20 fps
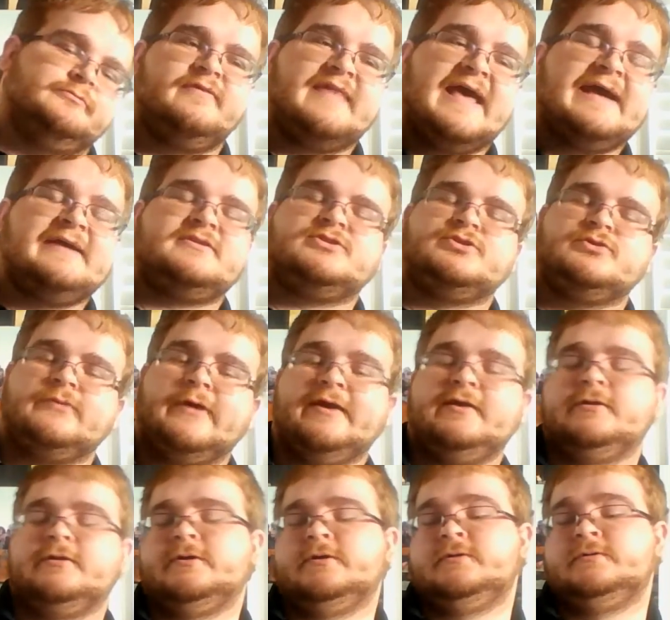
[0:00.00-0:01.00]
That
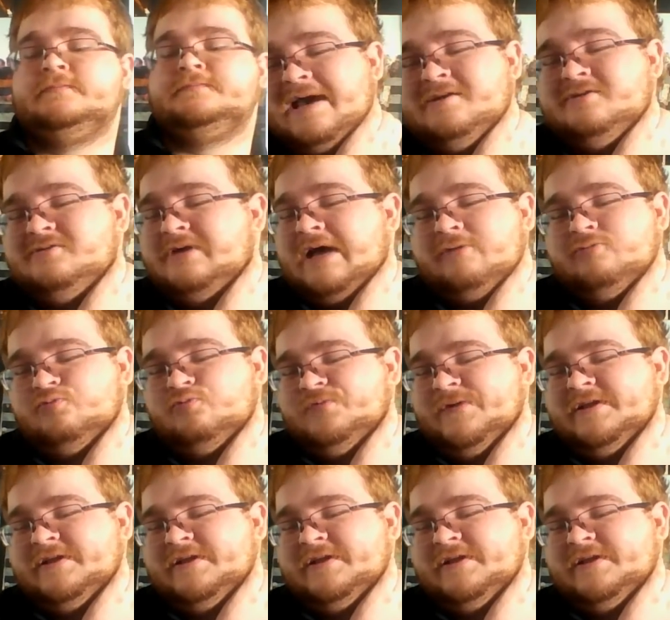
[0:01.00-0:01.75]
trailer, I